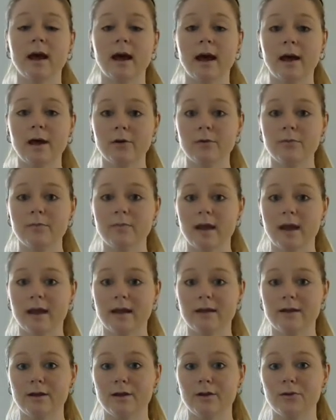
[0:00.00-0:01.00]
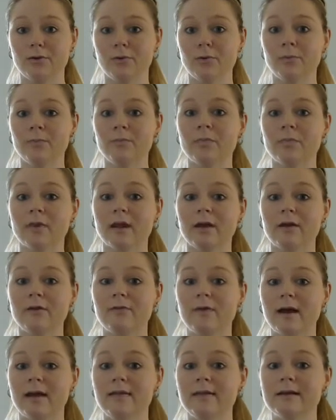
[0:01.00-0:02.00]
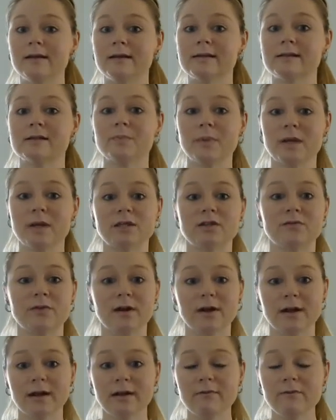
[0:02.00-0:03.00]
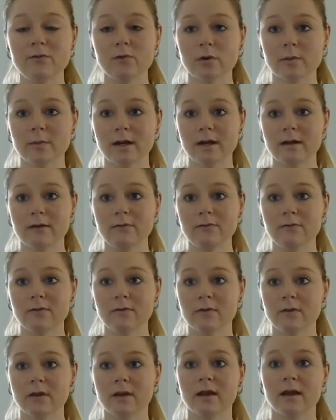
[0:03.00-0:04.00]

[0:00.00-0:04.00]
I hope that you find this speech very informative,